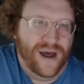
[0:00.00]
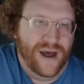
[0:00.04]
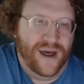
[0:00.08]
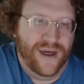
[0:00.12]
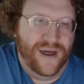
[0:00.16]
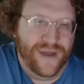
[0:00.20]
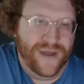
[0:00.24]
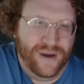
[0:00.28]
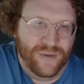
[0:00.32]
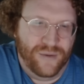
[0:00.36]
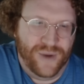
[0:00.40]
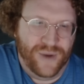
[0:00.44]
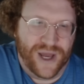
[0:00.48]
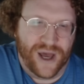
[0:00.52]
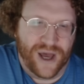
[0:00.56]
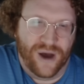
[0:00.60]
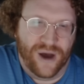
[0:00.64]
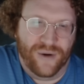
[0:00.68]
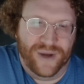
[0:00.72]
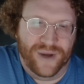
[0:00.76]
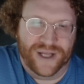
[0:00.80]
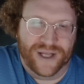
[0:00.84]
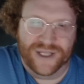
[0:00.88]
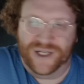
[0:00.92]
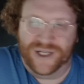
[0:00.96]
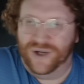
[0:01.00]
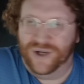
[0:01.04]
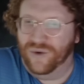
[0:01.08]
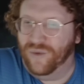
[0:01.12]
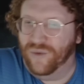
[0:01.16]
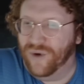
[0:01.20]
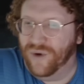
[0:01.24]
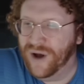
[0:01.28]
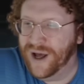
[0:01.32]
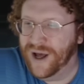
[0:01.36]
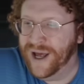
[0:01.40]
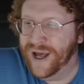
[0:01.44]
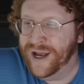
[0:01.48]
that we go into.
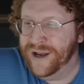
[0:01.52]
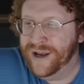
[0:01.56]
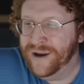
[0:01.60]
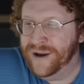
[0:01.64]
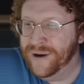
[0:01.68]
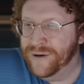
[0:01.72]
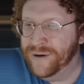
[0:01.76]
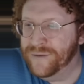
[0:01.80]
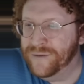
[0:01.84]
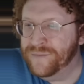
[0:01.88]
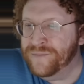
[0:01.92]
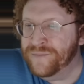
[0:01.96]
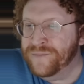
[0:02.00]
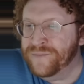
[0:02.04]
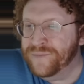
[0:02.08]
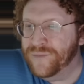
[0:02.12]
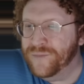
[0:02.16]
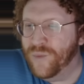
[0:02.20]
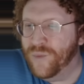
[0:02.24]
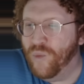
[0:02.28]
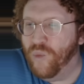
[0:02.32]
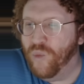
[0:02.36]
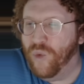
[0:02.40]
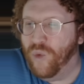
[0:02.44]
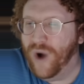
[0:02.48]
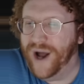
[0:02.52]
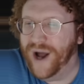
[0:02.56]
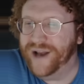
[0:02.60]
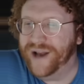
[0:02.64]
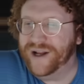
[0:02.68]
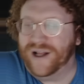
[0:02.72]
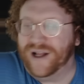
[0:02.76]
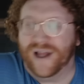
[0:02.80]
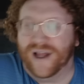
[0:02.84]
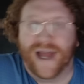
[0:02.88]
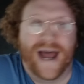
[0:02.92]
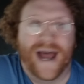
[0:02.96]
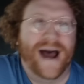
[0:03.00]
1, what
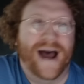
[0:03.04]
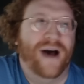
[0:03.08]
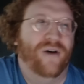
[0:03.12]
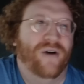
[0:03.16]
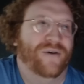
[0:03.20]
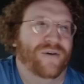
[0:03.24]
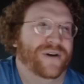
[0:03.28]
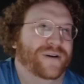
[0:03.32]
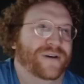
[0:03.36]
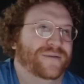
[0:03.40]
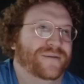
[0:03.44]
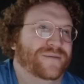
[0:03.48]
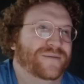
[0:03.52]
cloud?